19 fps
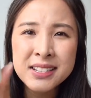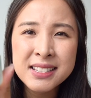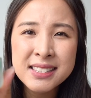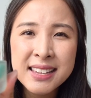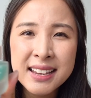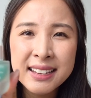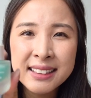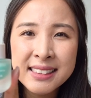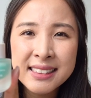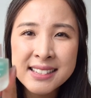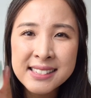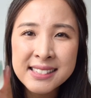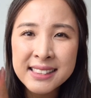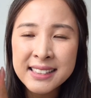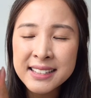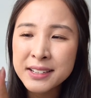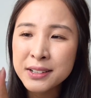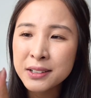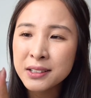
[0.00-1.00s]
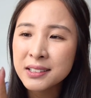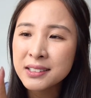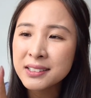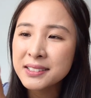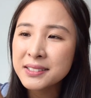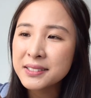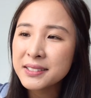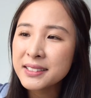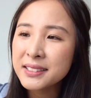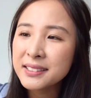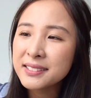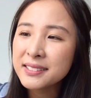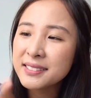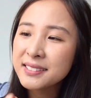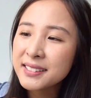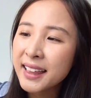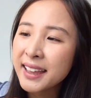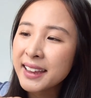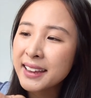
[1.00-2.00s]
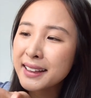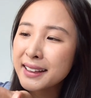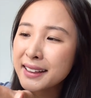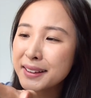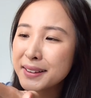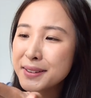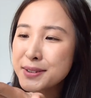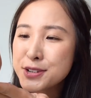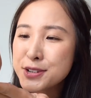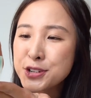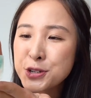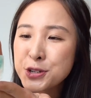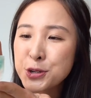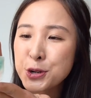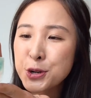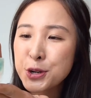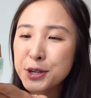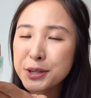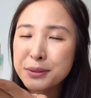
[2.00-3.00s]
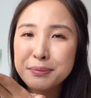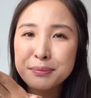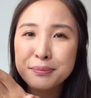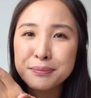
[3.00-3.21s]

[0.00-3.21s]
It's like this little, like, short